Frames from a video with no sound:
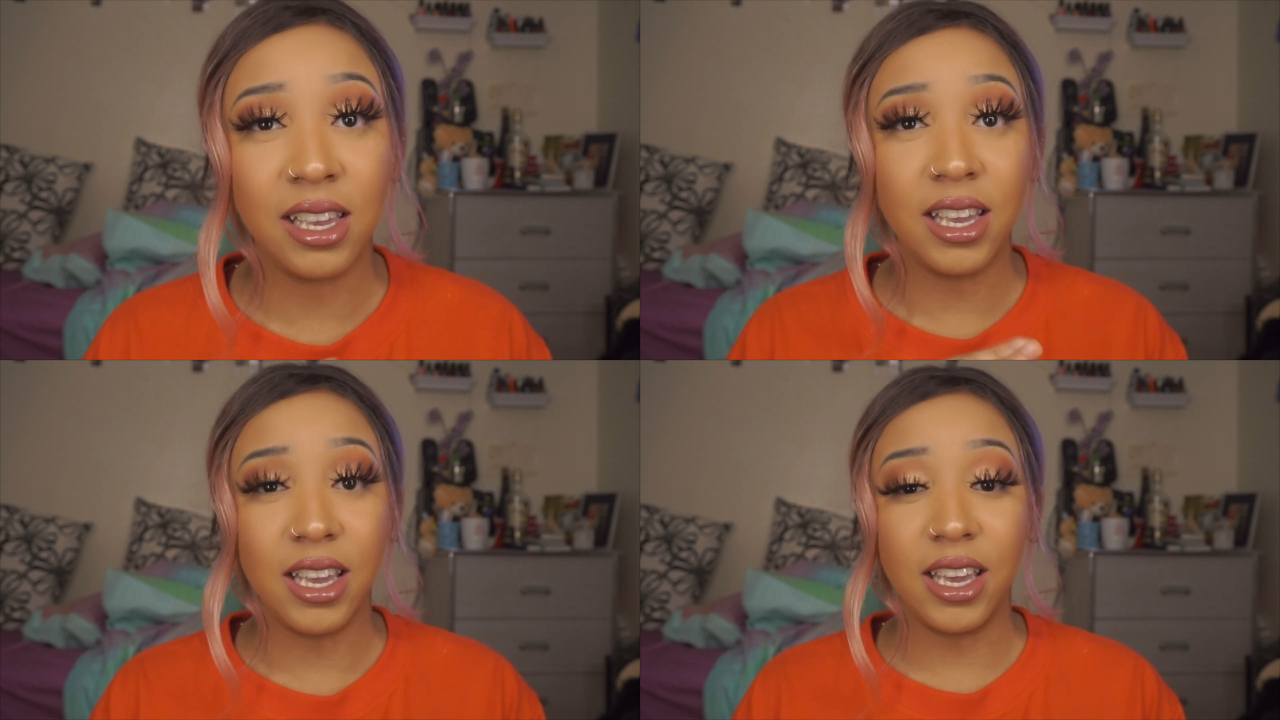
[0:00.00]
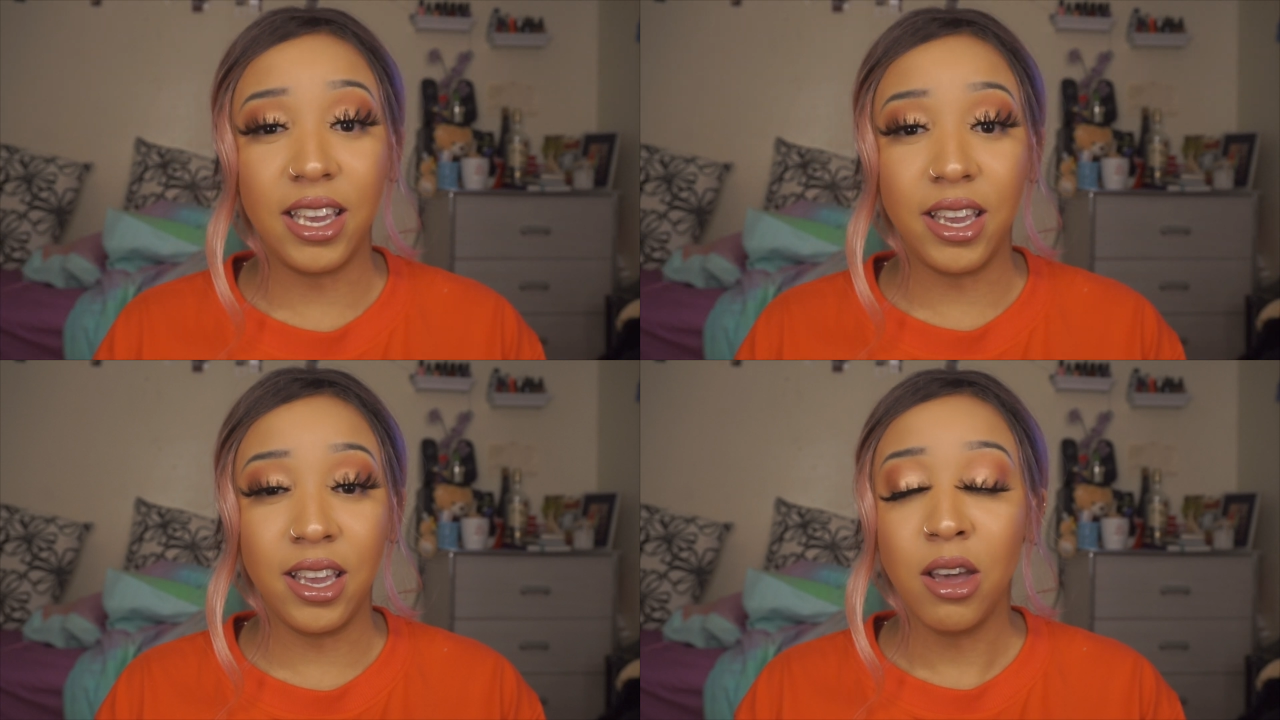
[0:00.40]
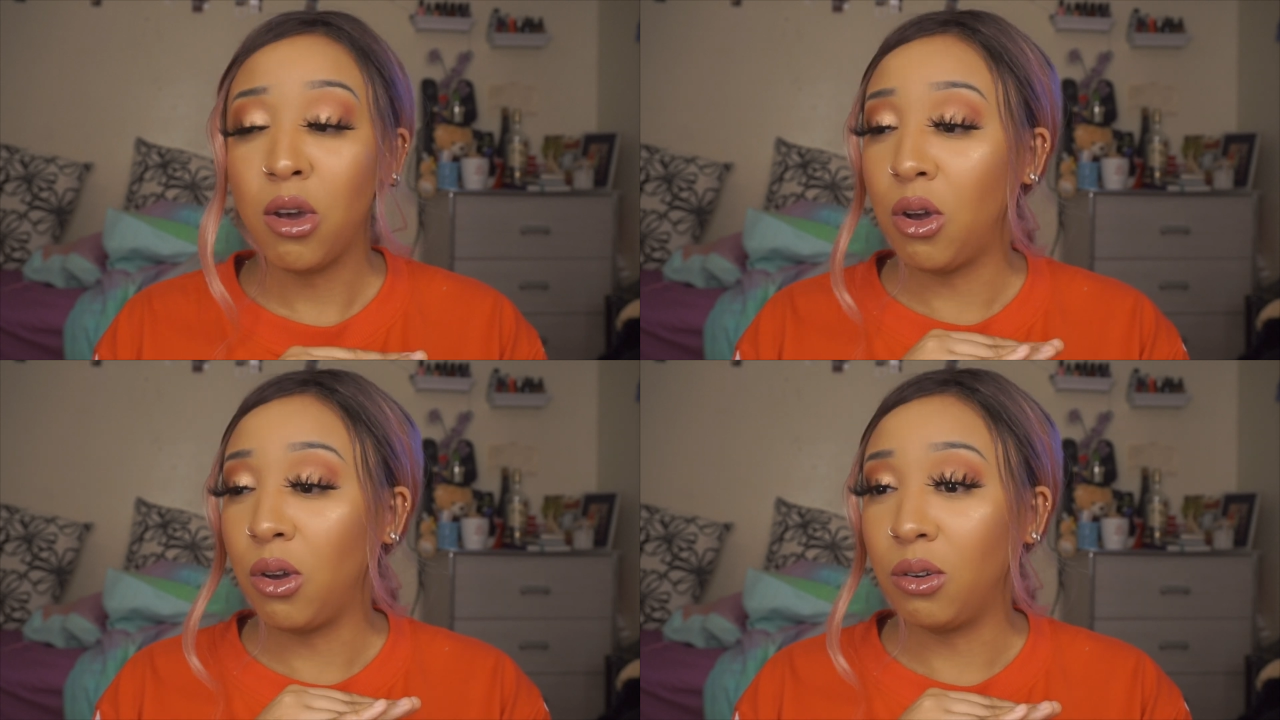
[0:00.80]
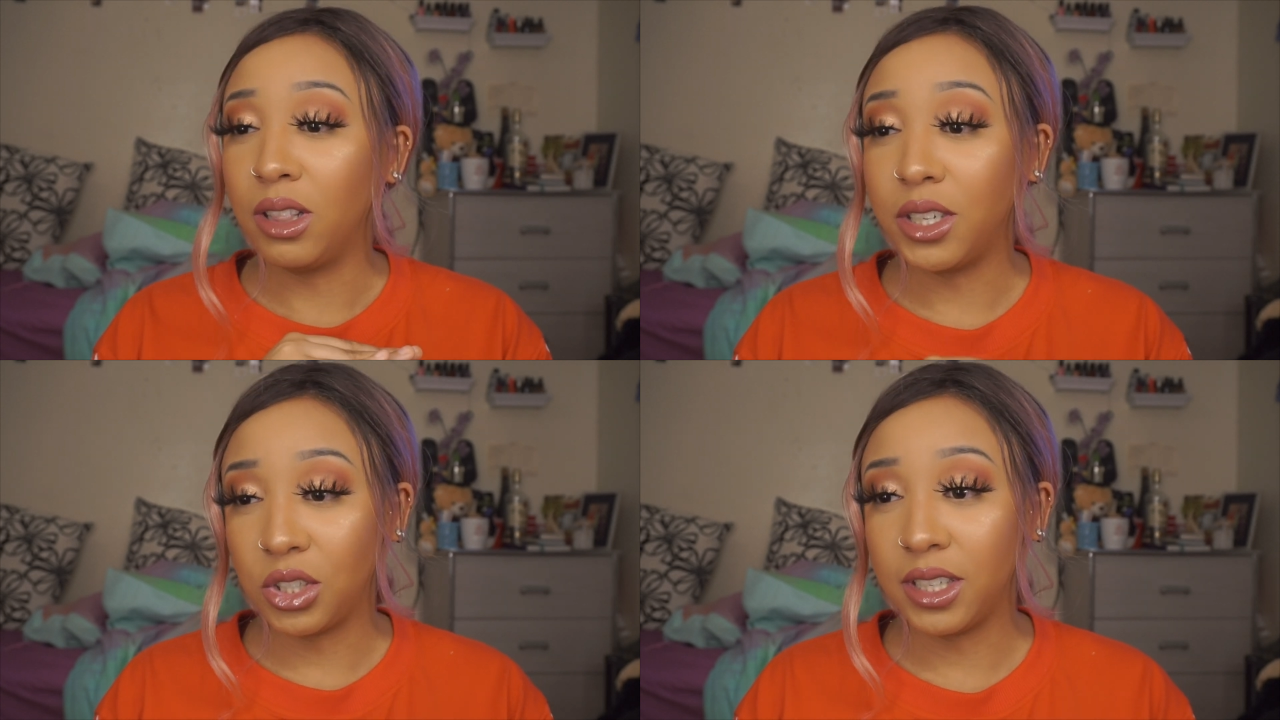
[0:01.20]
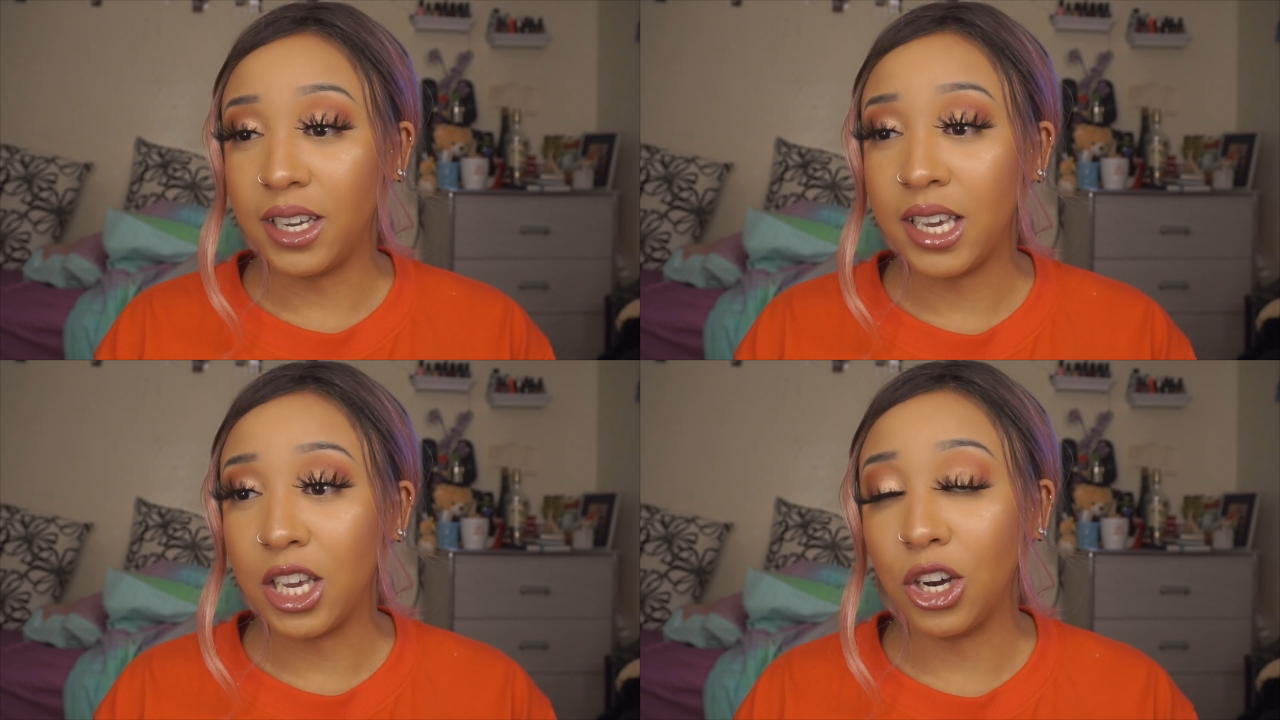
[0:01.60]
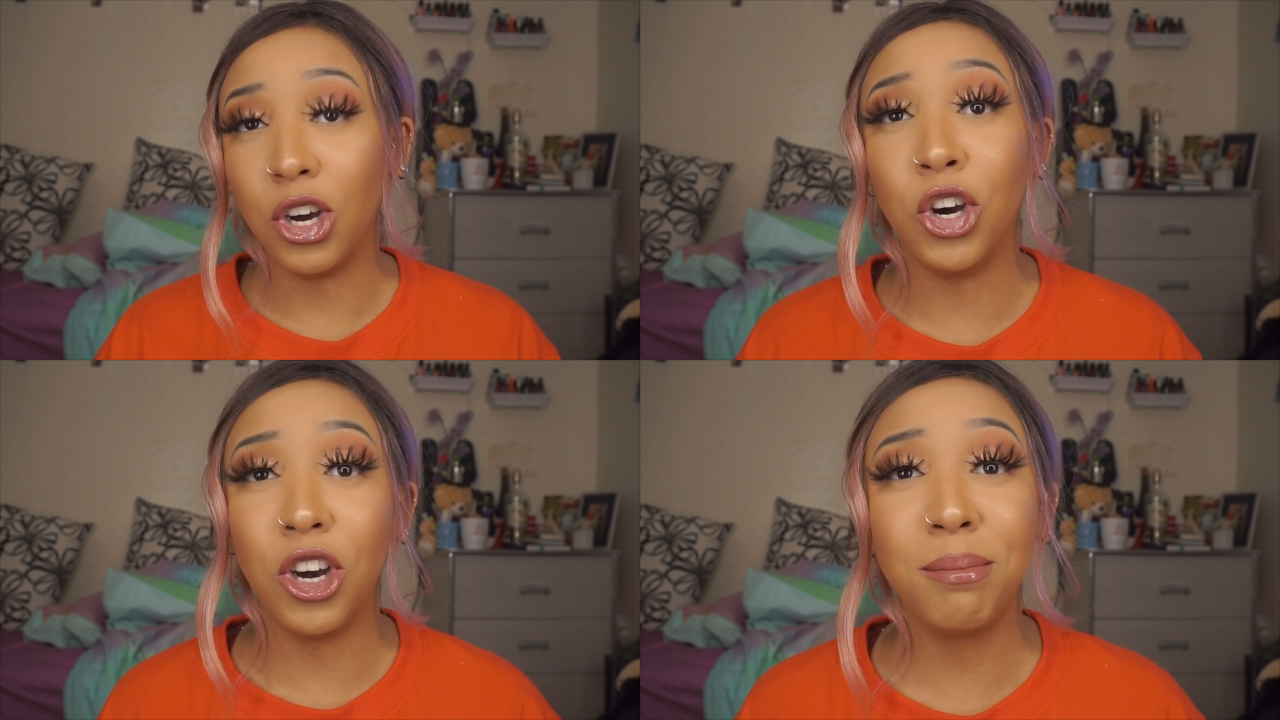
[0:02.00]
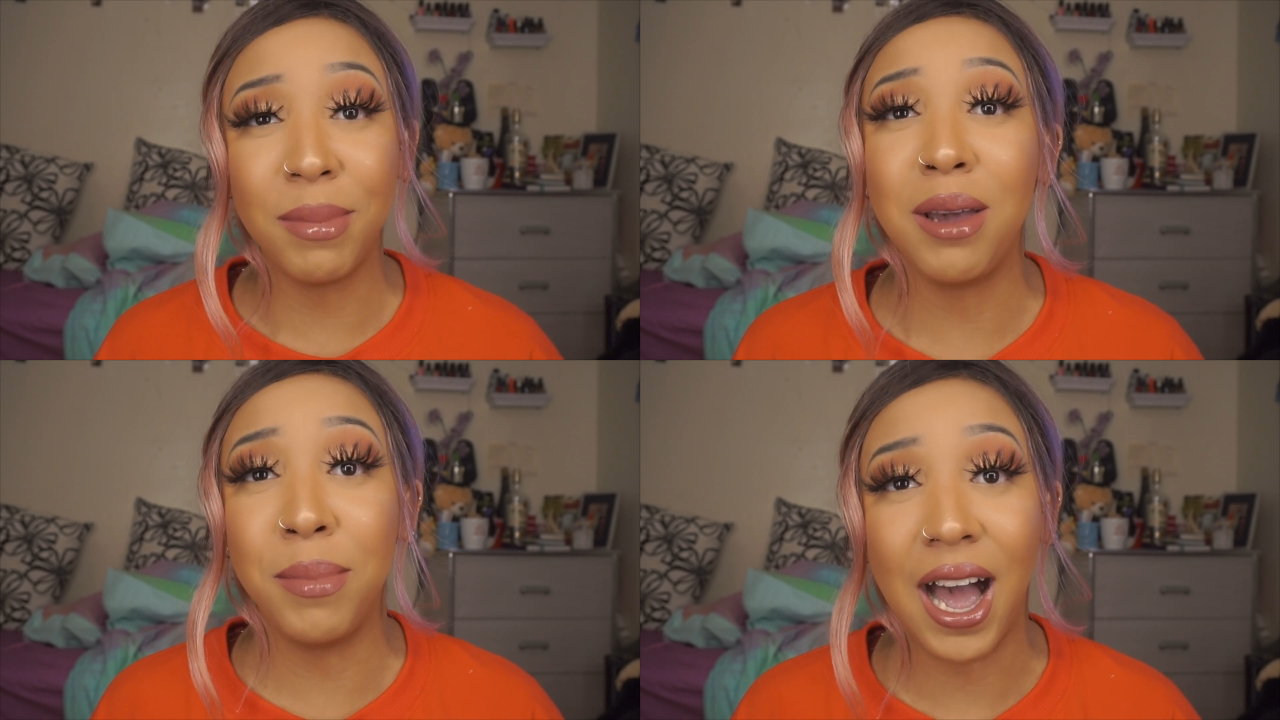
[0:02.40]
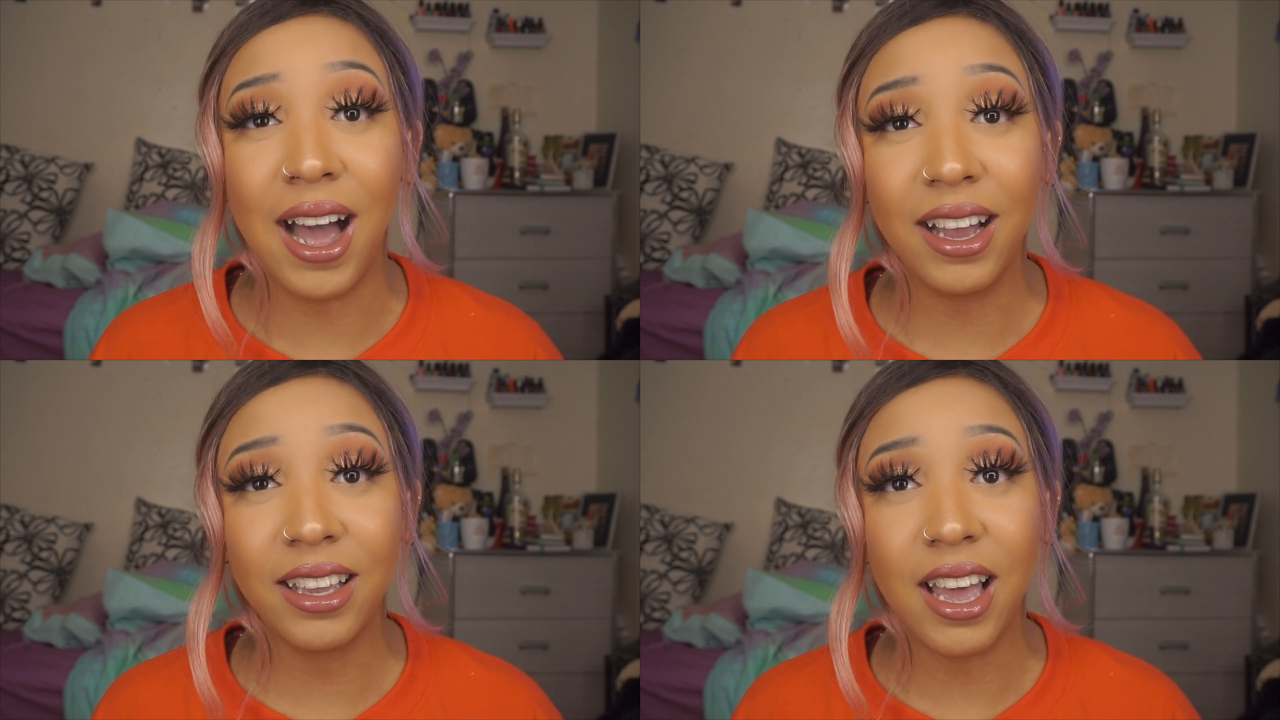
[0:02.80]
He literally hurt my back,